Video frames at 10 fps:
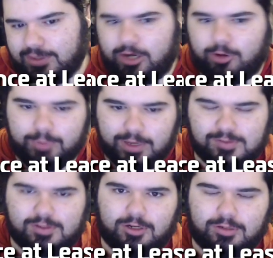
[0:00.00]
that are
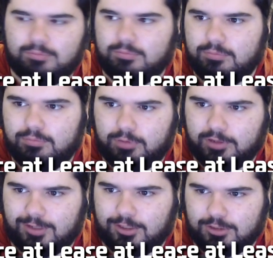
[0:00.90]
based on
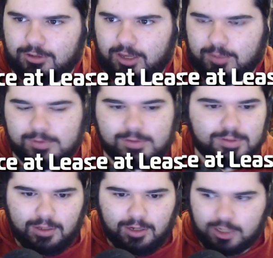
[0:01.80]
PlayStation games.
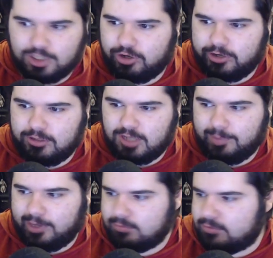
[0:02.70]
Uncharted
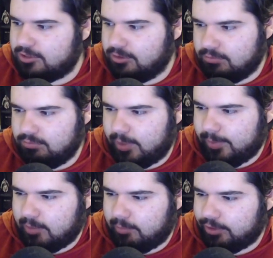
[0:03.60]
coming out soon,
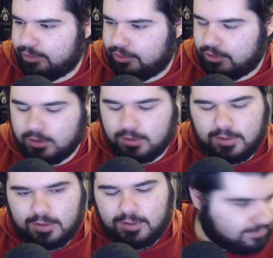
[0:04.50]
maybe in a month, I think.
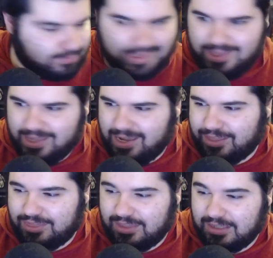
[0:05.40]
I
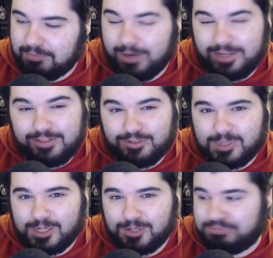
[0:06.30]
think it might do
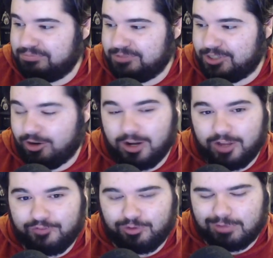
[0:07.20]
well, good
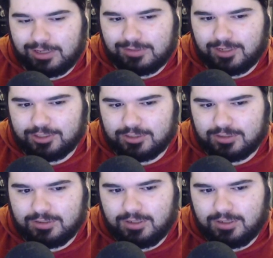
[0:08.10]
enough for PlayStation,